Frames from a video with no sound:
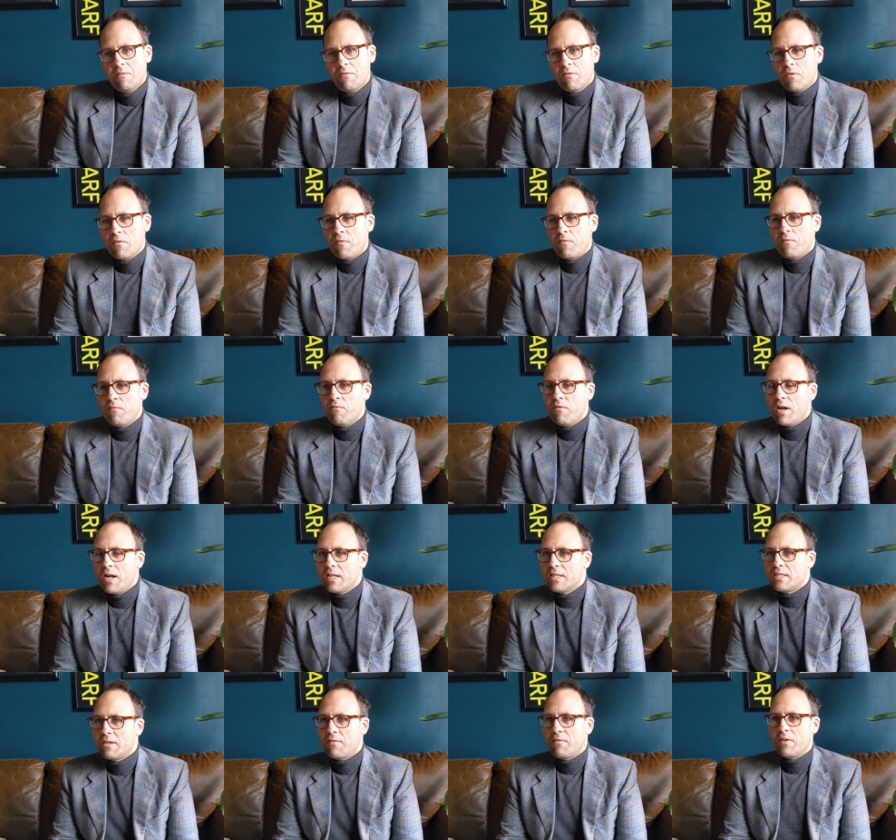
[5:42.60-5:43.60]
for
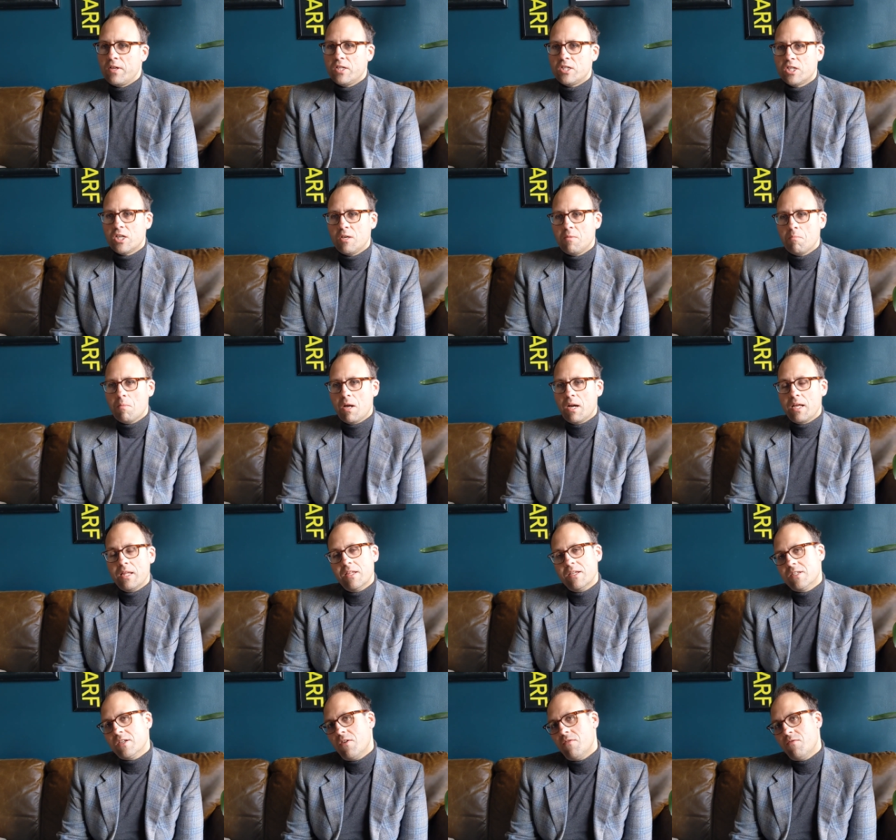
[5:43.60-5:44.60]
relatively cheap money
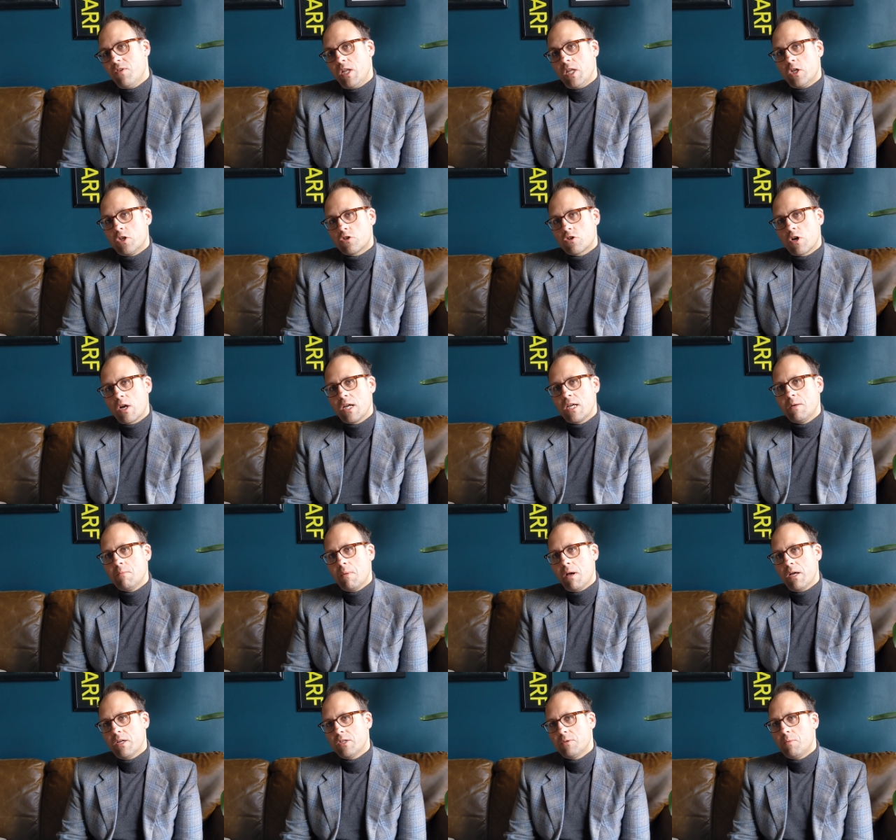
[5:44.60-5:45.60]
that don't really train
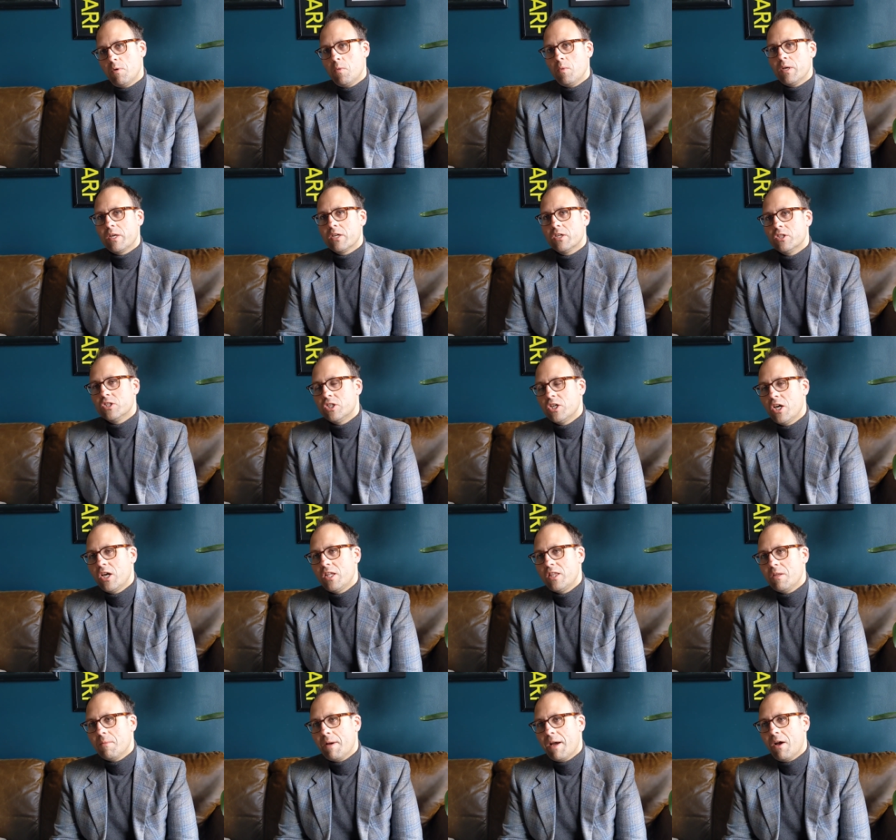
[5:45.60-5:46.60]
much, but we can
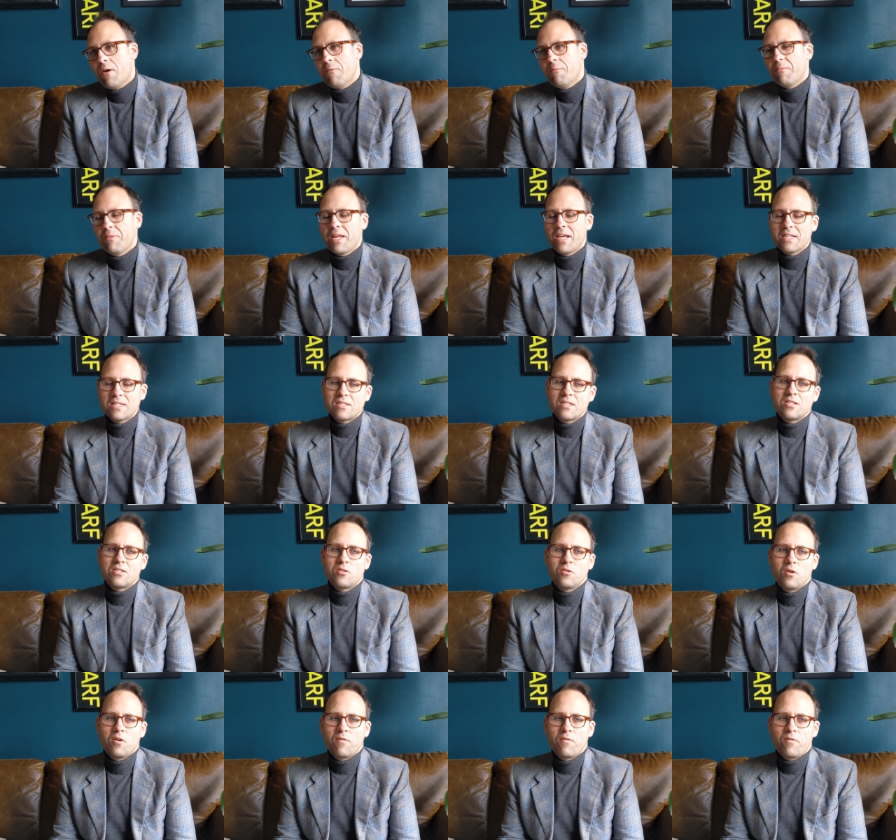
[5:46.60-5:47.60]
churn them out. That's the
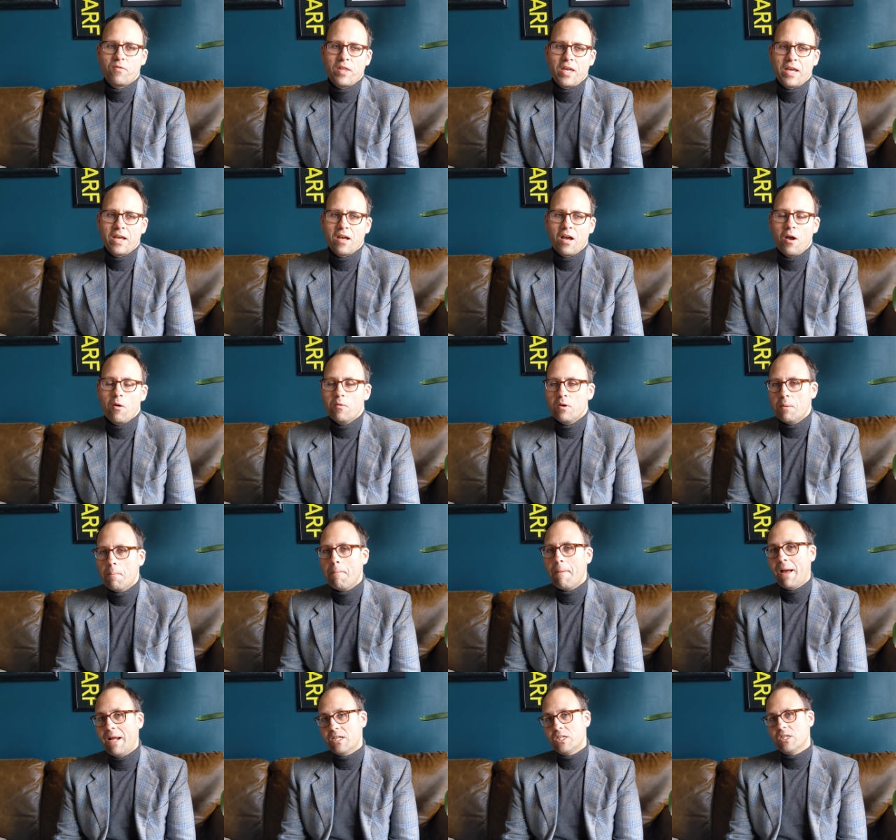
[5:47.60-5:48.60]
sort of thing I would
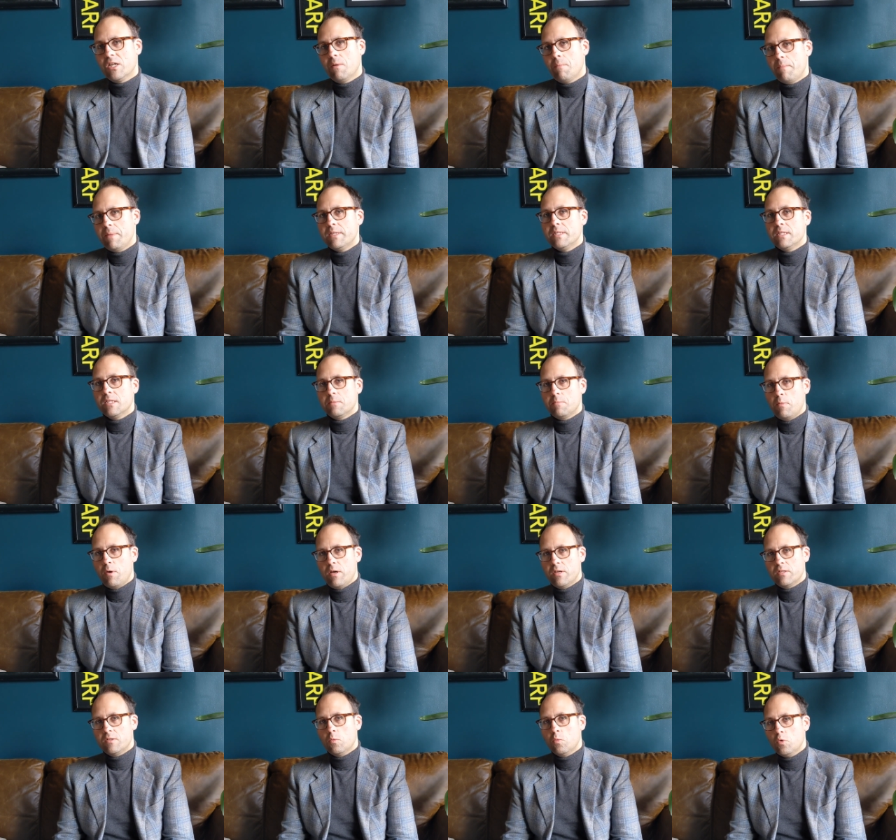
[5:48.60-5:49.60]
imagine a business
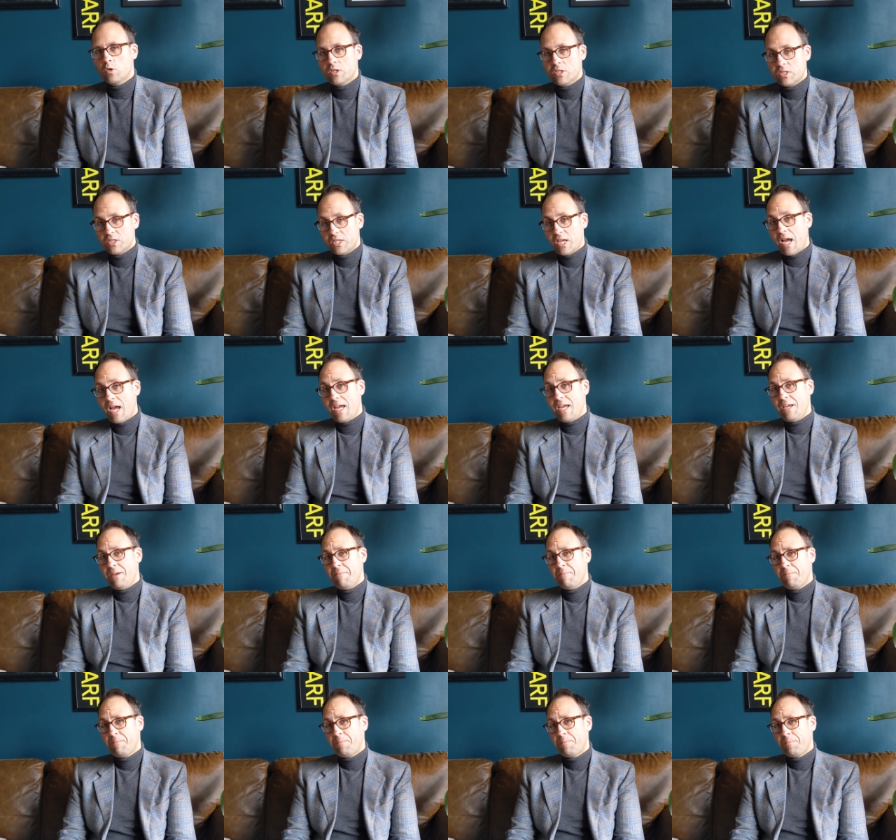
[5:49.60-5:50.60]
person would say.
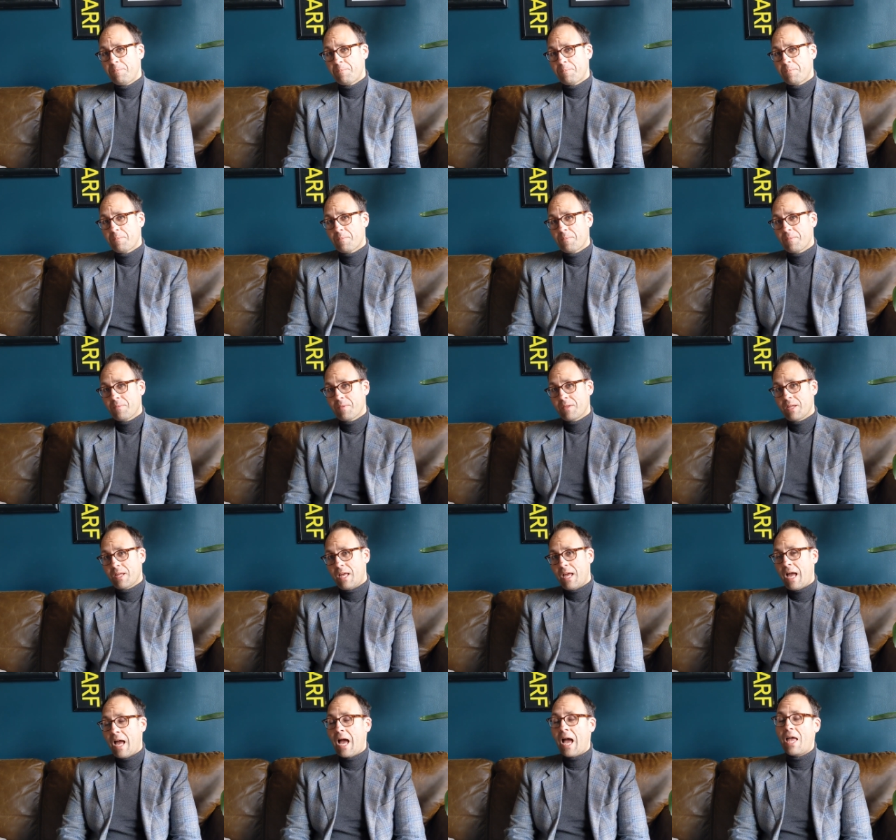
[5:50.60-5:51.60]

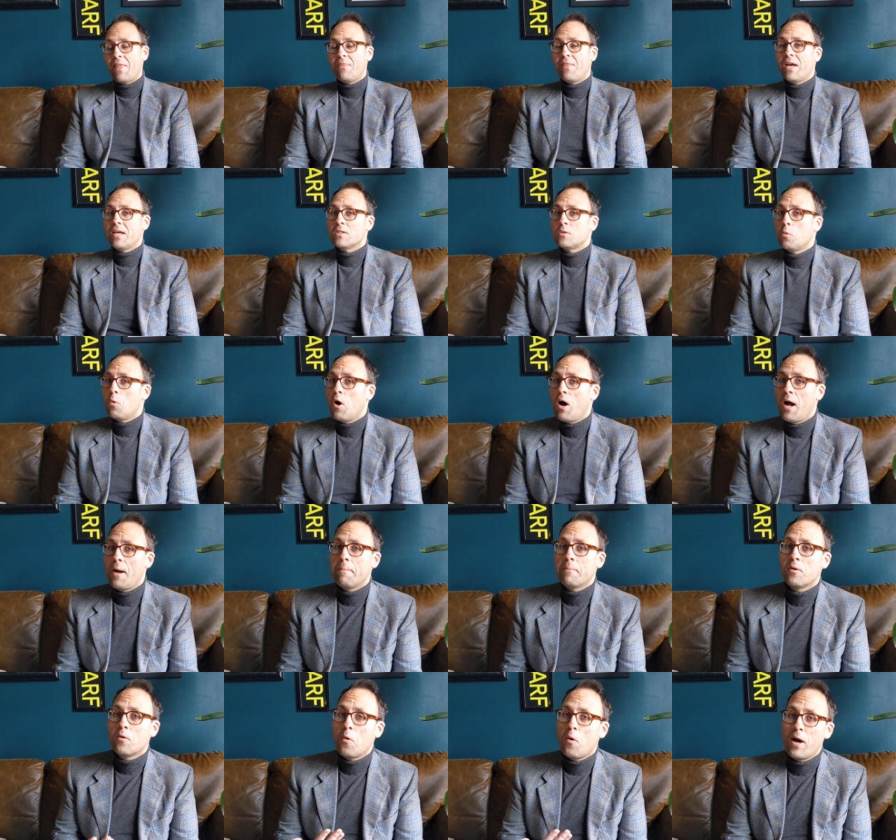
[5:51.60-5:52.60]
And that's why
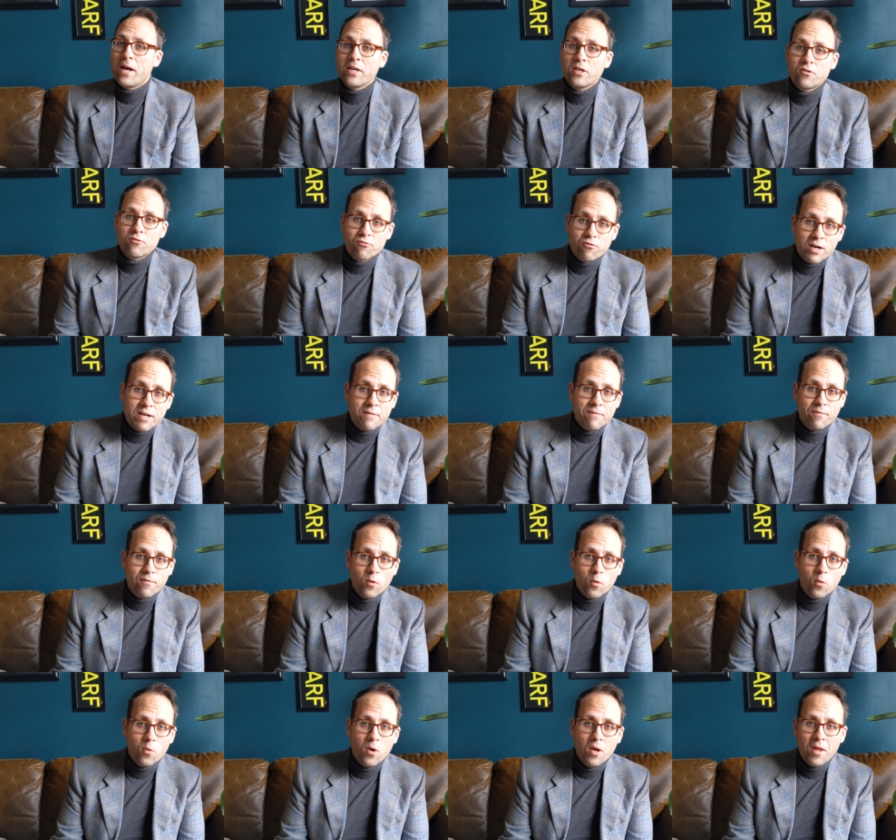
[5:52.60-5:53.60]
I'm quite
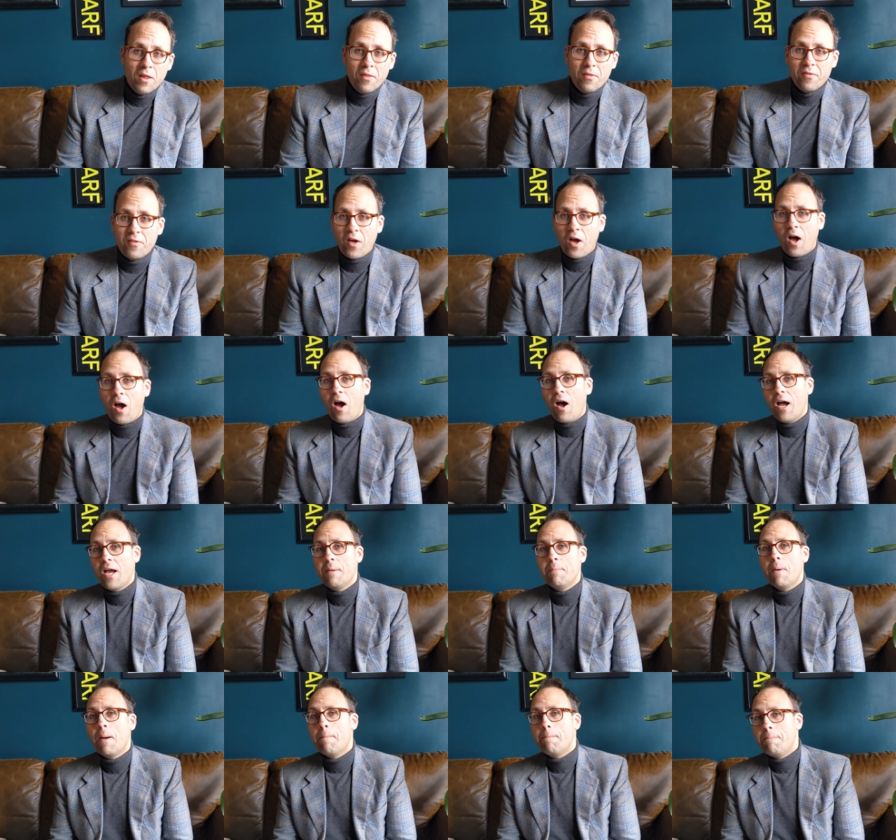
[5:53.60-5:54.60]
grateful that
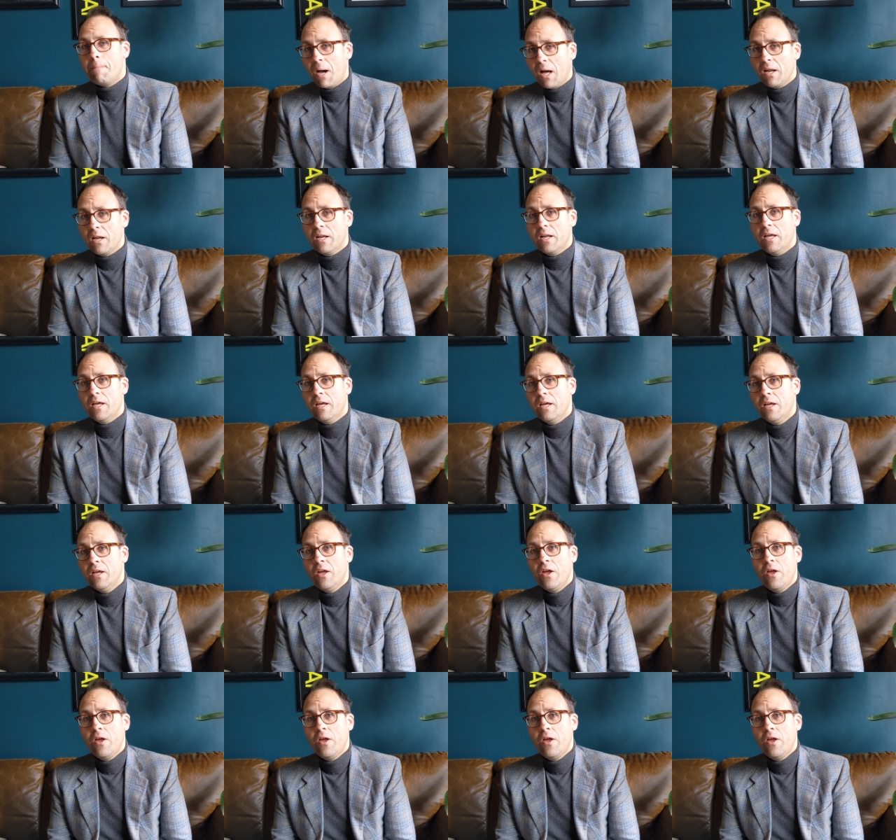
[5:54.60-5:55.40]
I'm a butler,